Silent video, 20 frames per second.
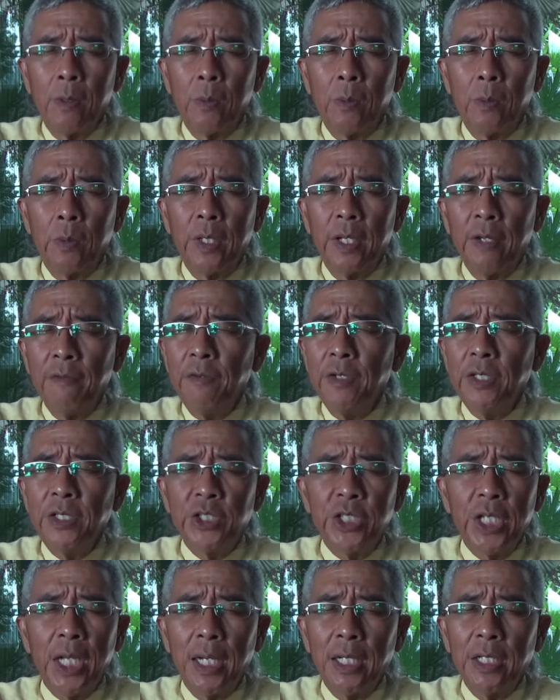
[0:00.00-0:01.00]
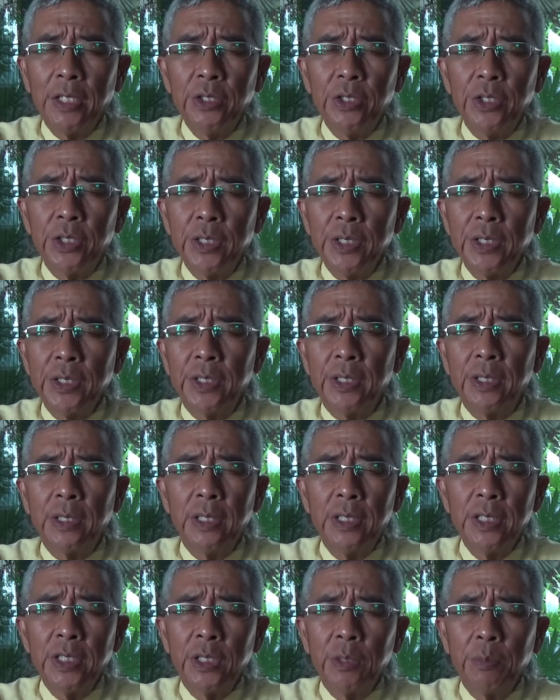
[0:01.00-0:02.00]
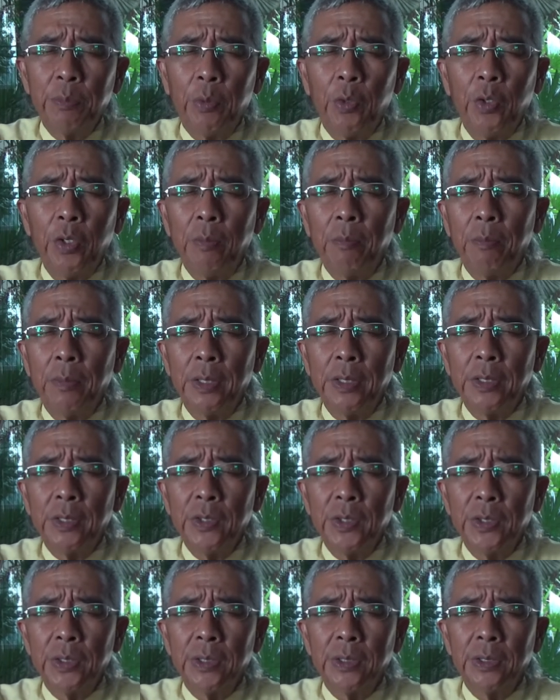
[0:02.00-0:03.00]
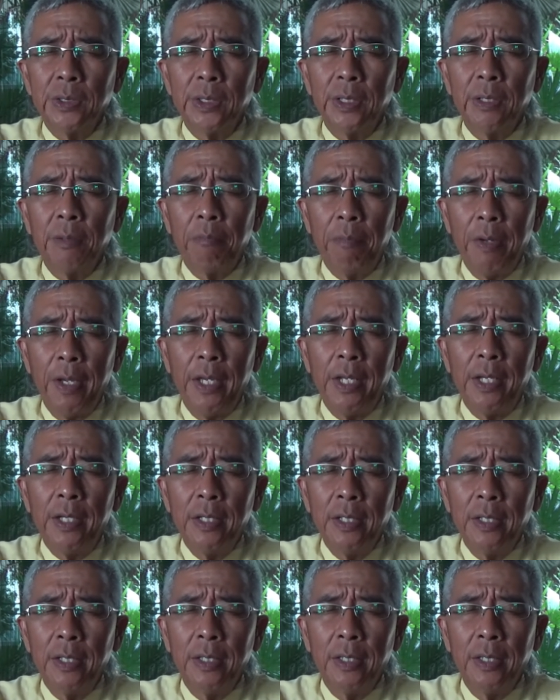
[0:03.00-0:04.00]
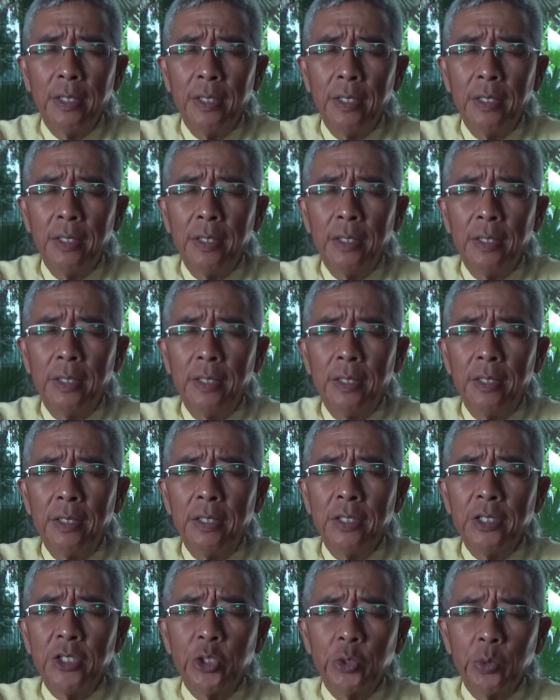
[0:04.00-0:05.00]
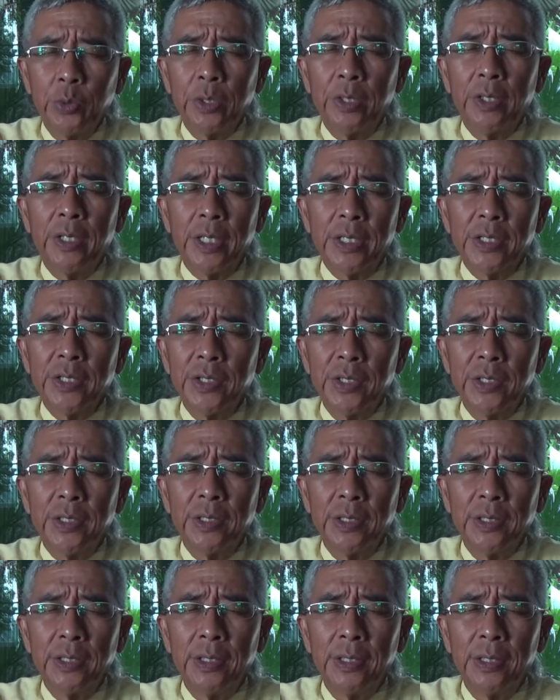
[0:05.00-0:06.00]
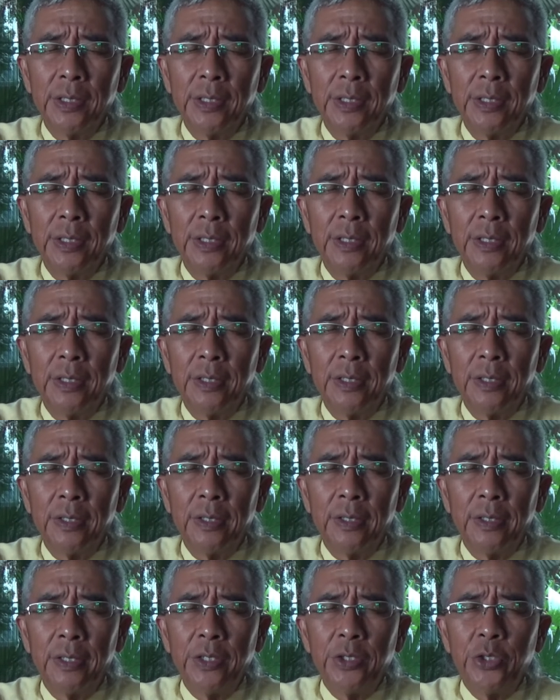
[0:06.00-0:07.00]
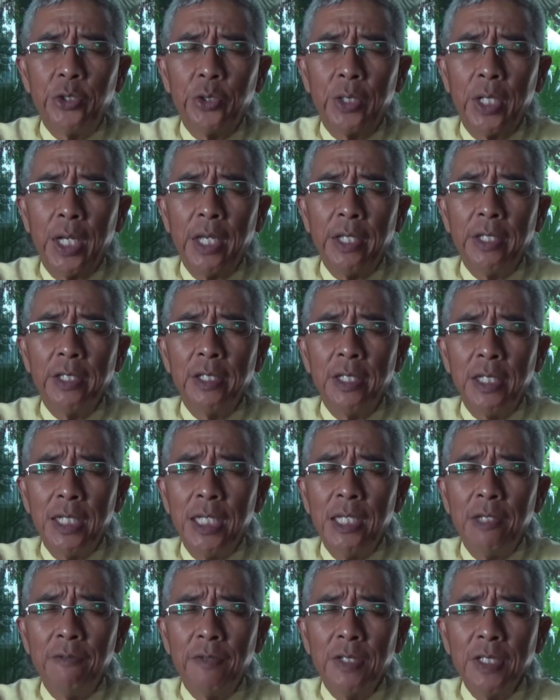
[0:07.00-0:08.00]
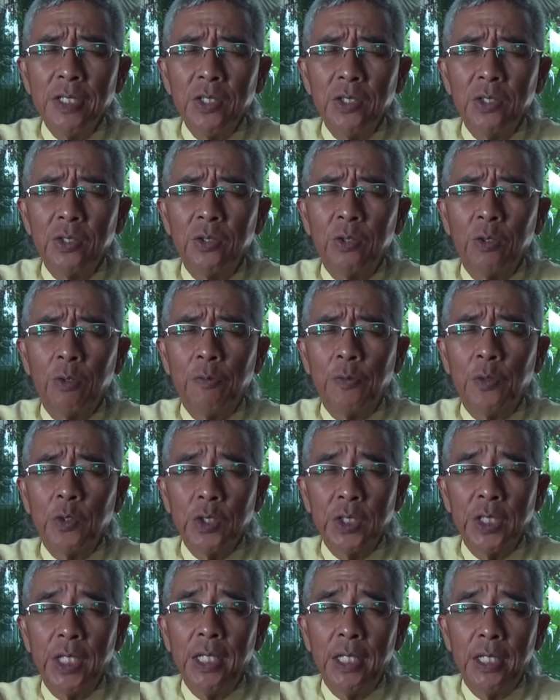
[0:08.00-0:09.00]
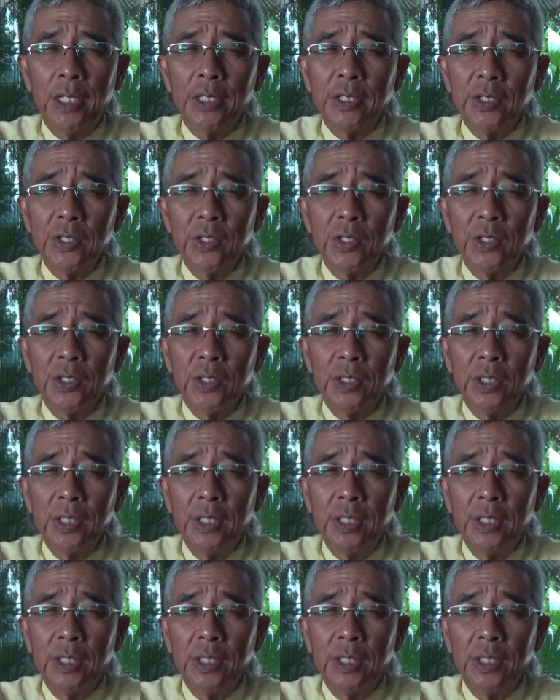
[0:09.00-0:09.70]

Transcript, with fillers: whatever challenges and disappointments, pain. Assure us that you neither leave us nor forsake us,